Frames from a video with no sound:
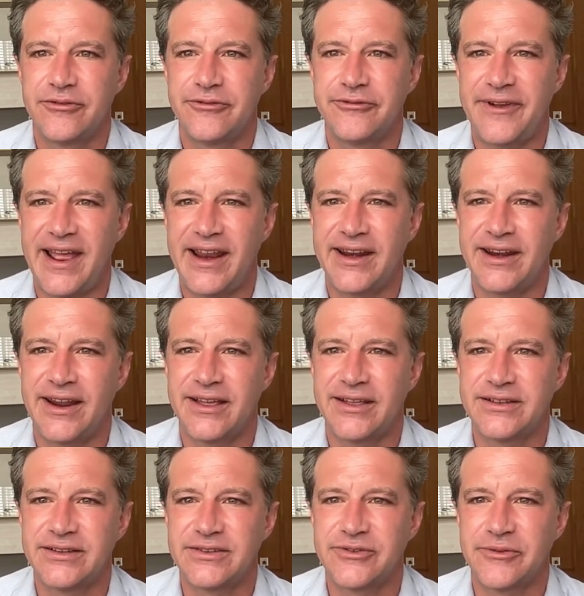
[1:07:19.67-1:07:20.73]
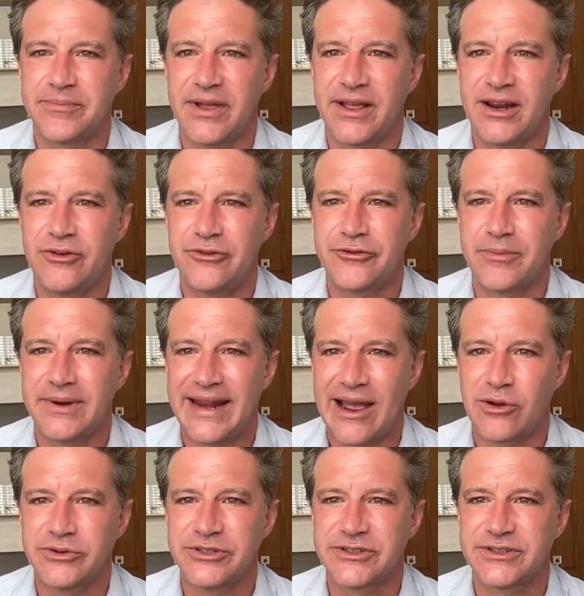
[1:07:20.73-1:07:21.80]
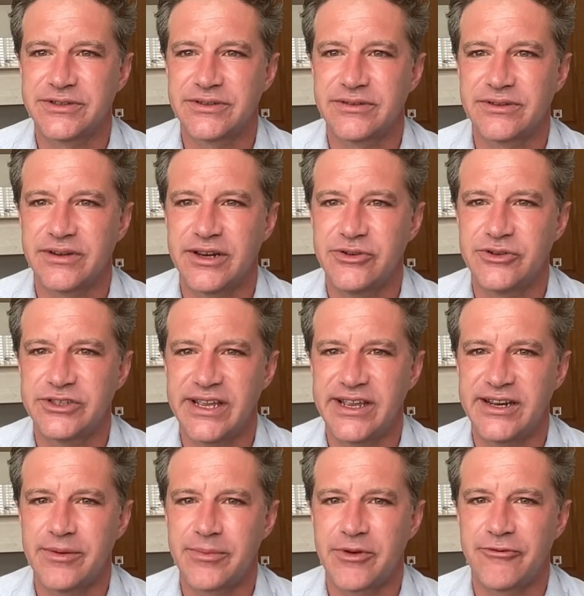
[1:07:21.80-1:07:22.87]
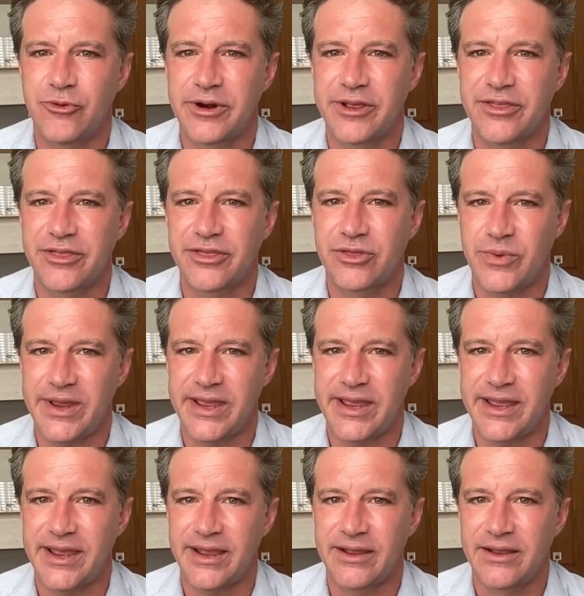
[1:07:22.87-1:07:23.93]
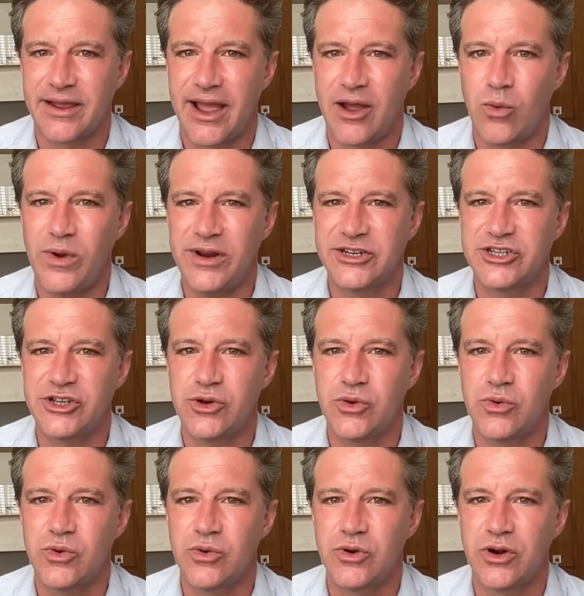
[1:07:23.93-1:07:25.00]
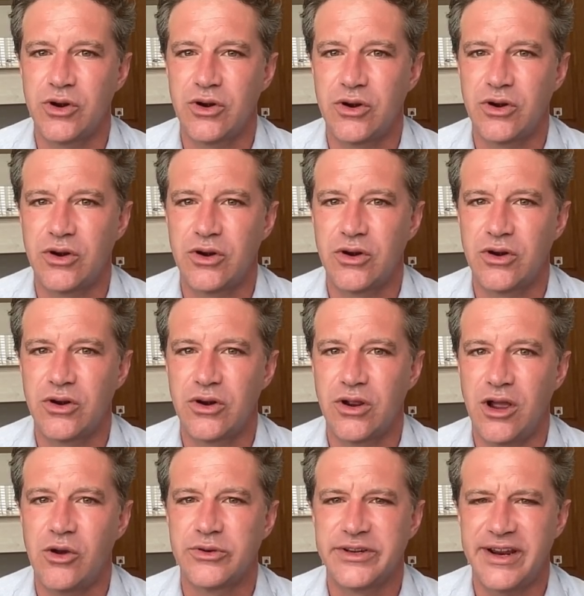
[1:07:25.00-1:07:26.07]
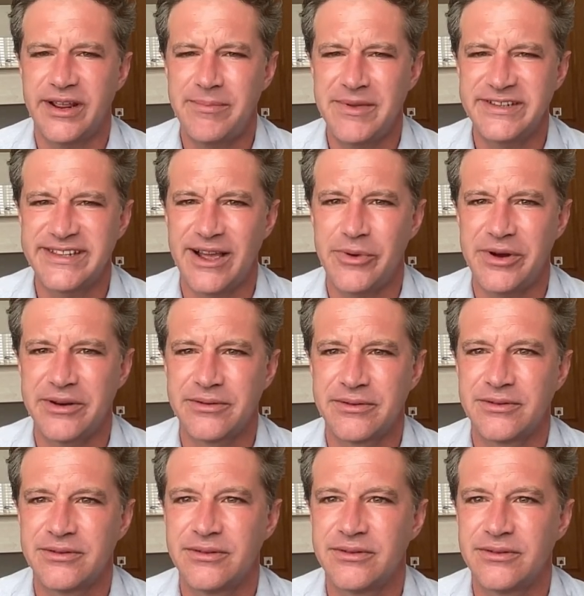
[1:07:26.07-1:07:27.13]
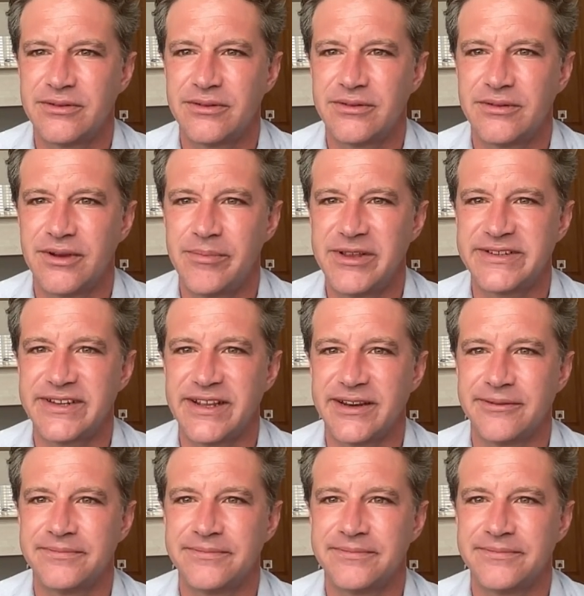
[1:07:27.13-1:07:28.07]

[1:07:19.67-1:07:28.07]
Fan is from hello from Laos. Can you say number 43? What do you... Oh, did I miss that one? I missed it.